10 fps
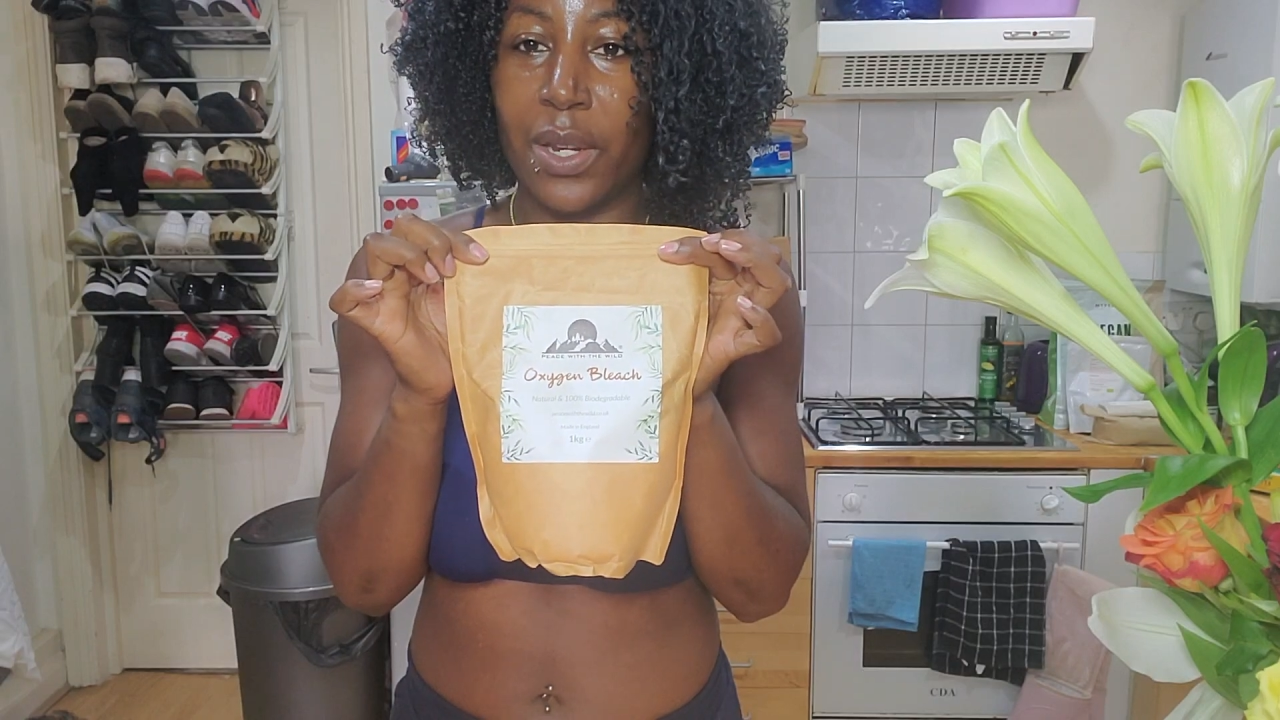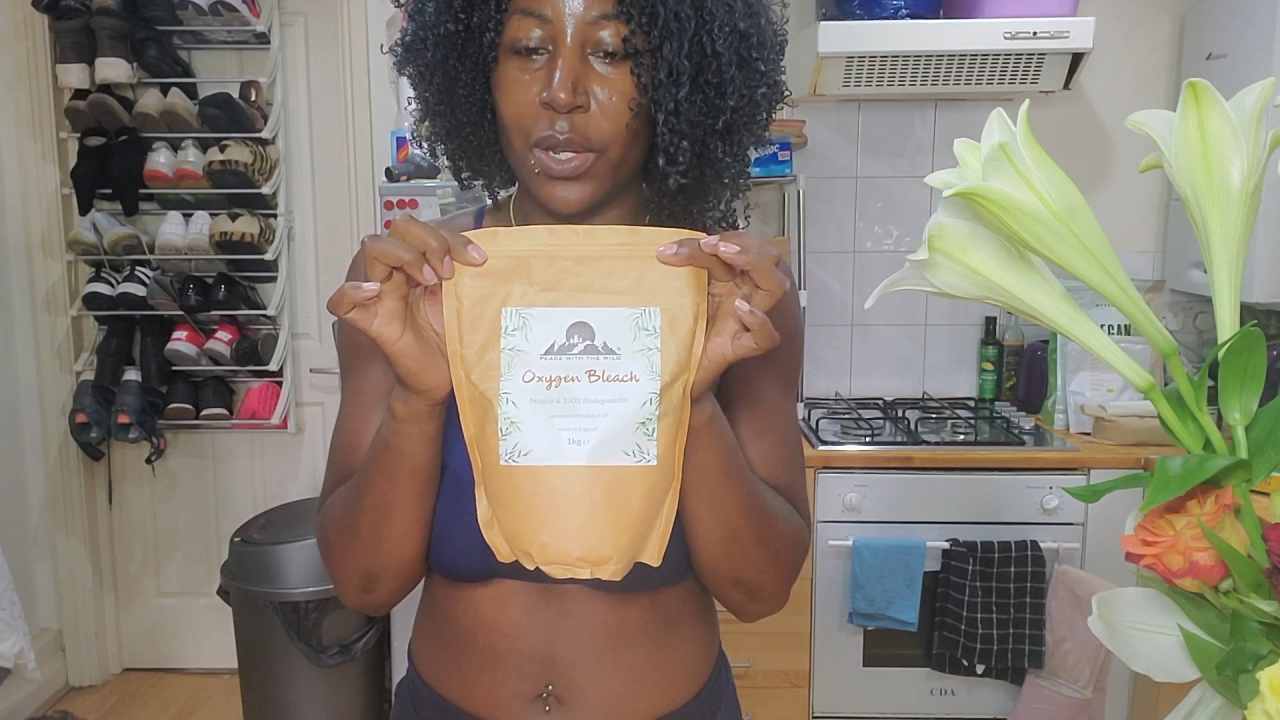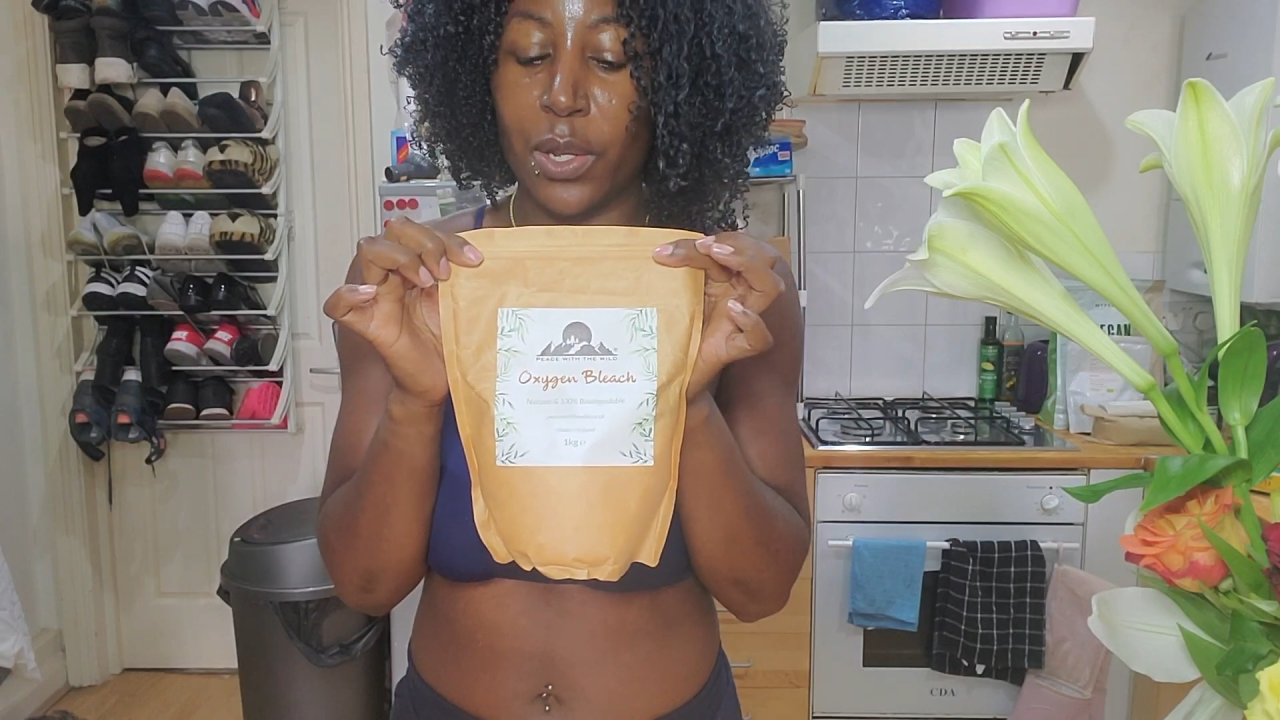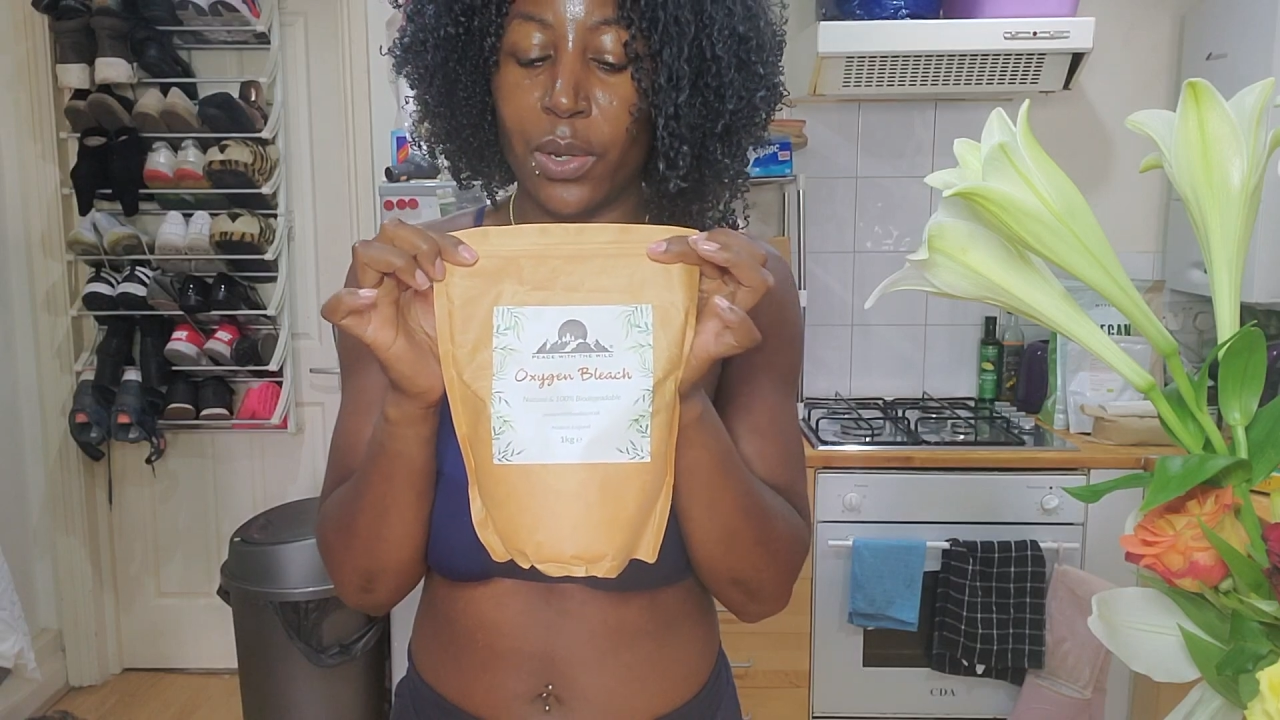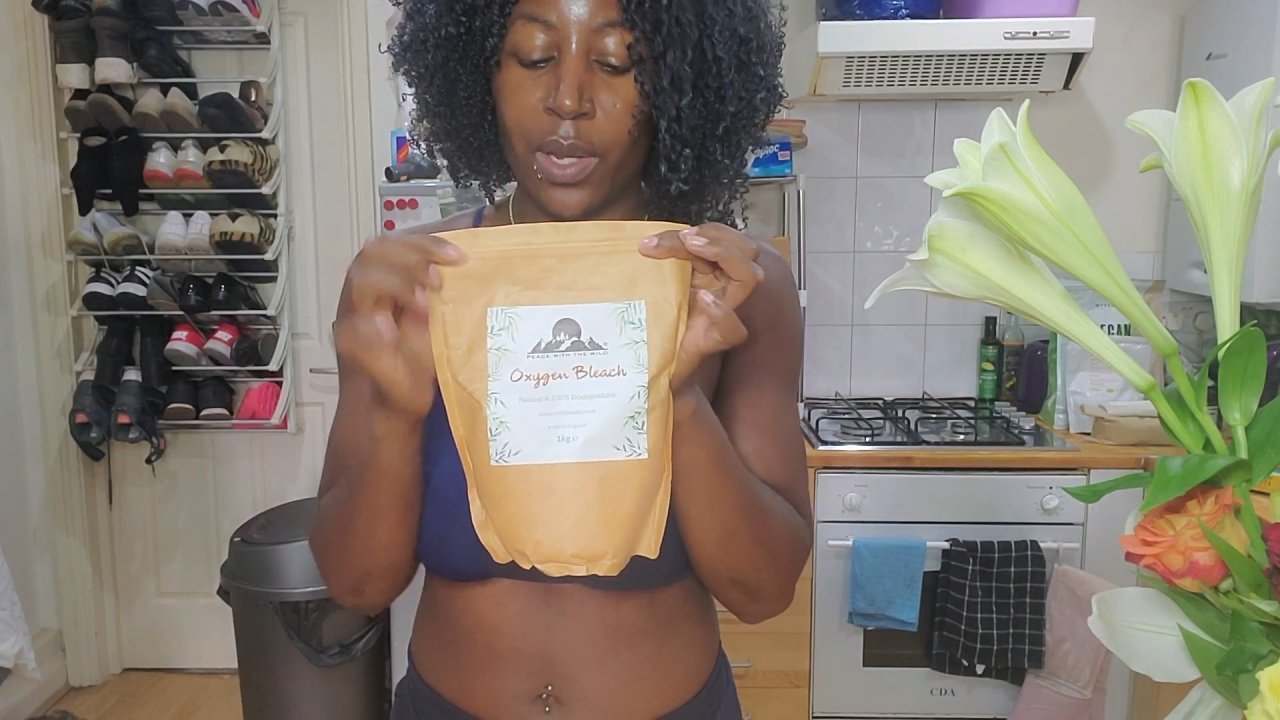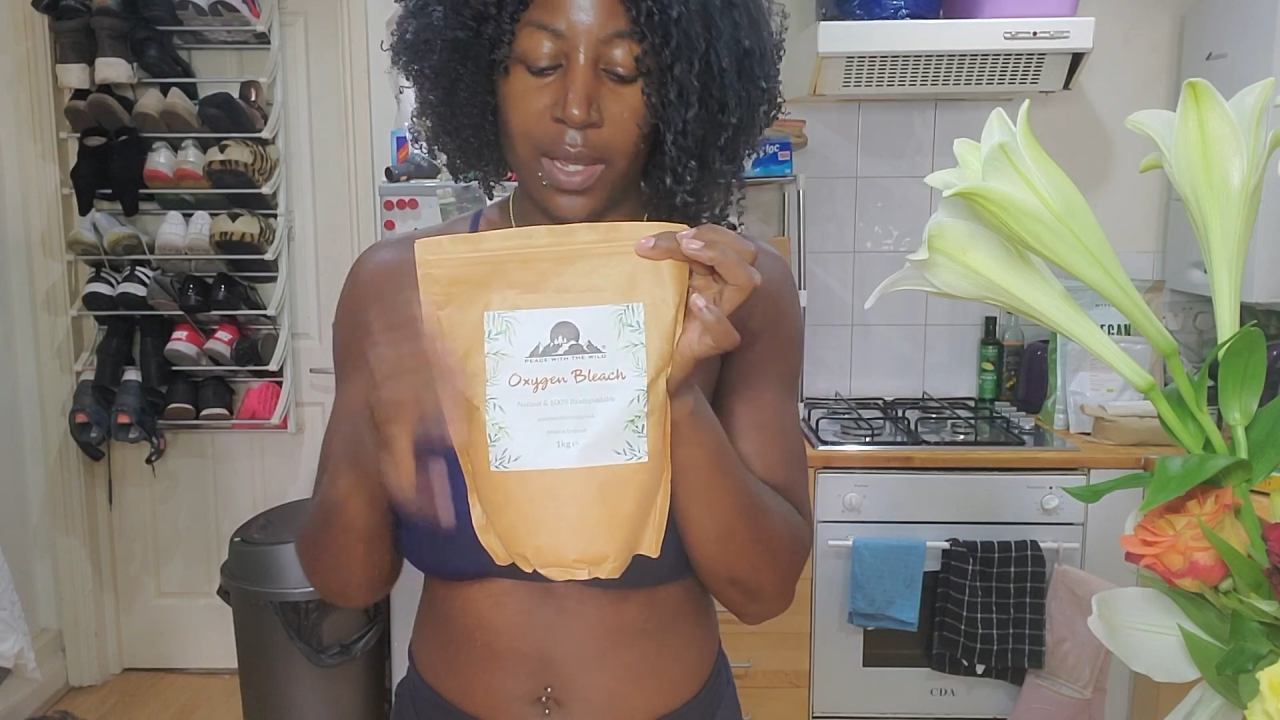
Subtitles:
new.